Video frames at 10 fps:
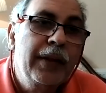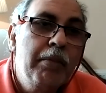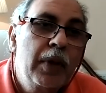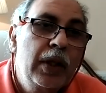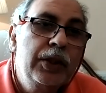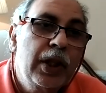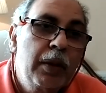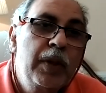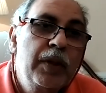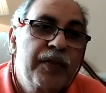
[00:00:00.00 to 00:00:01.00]
the
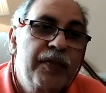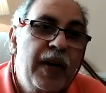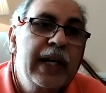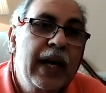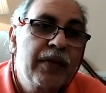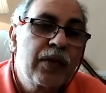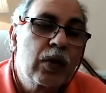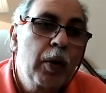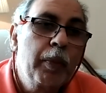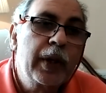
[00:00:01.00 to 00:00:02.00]
Germans' finance
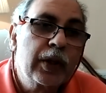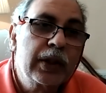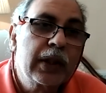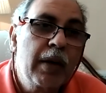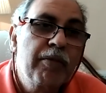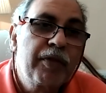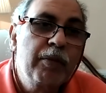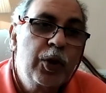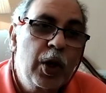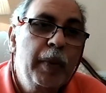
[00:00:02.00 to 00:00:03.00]
co-production comes
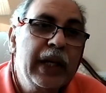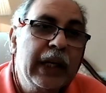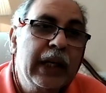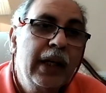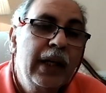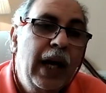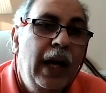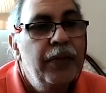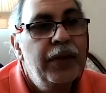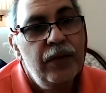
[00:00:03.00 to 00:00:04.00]
from Germany.
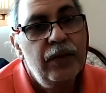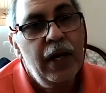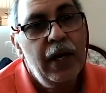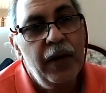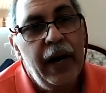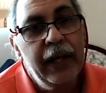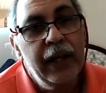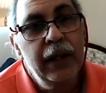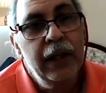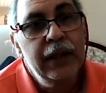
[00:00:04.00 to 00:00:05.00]
And this is another
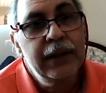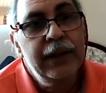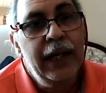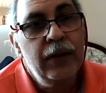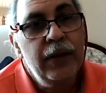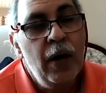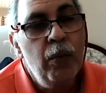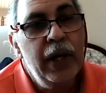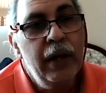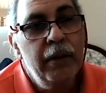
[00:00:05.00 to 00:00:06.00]
angle, is that now
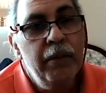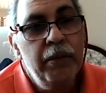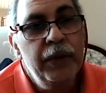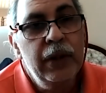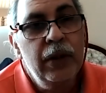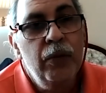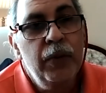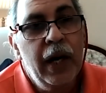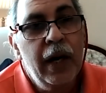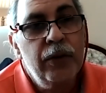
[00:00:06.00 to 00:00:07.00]
we
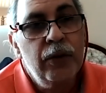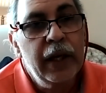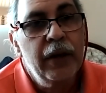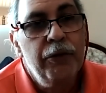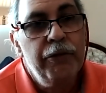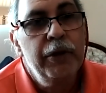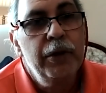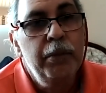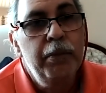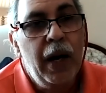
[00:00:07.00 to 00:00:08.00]
are taken
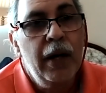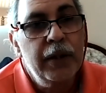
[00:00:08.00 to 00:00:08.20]
through part